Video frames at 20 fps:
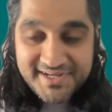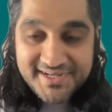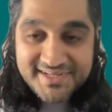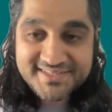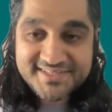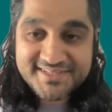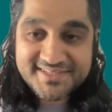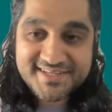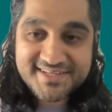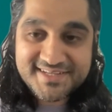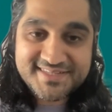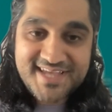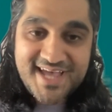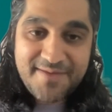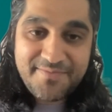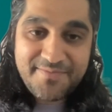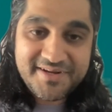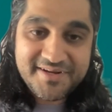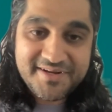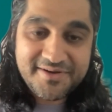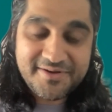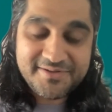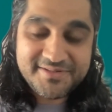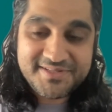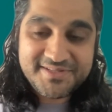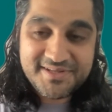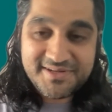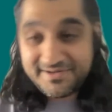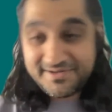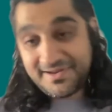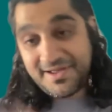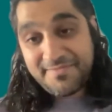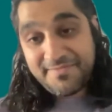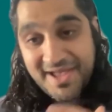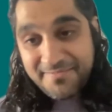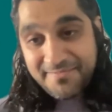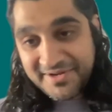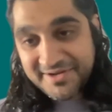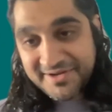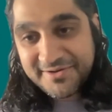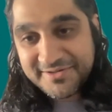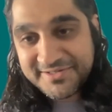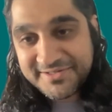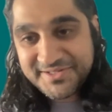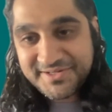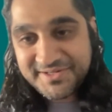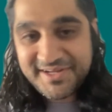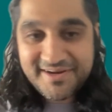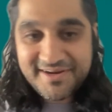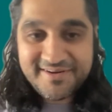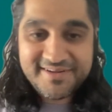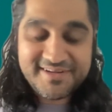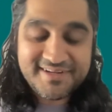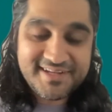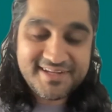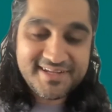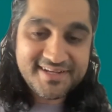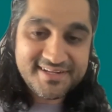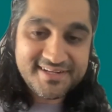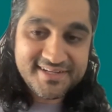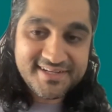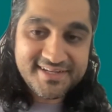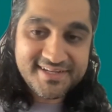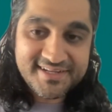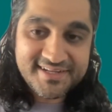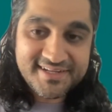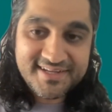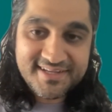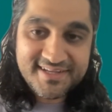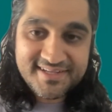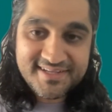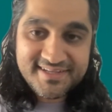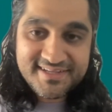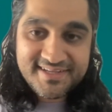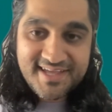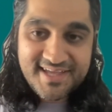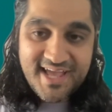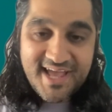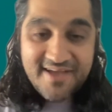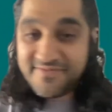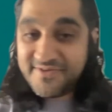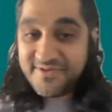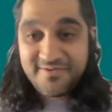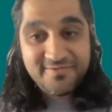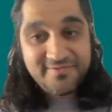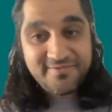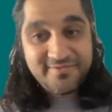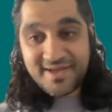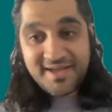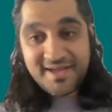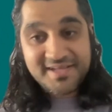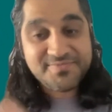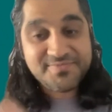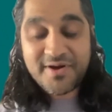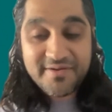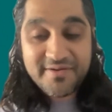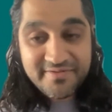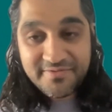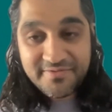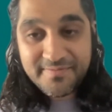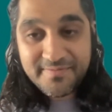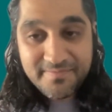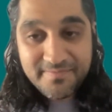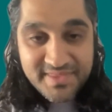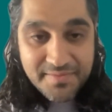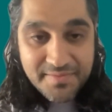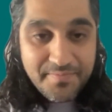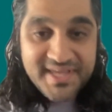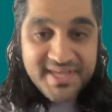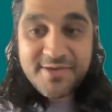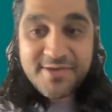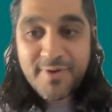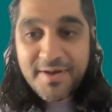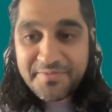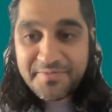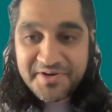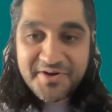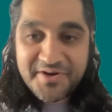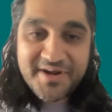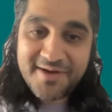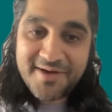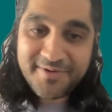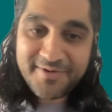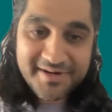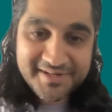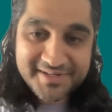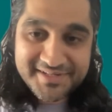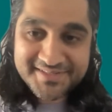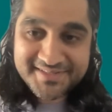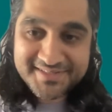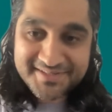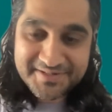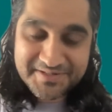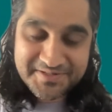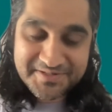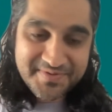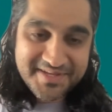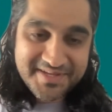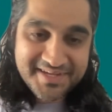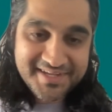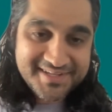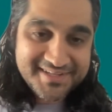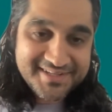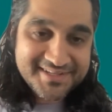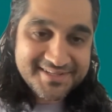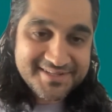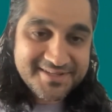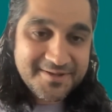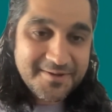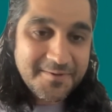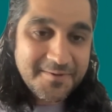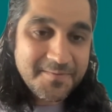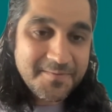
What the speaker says: us. I'm happy to host you here and have you as part of the Bicky webinar network, so to speak. So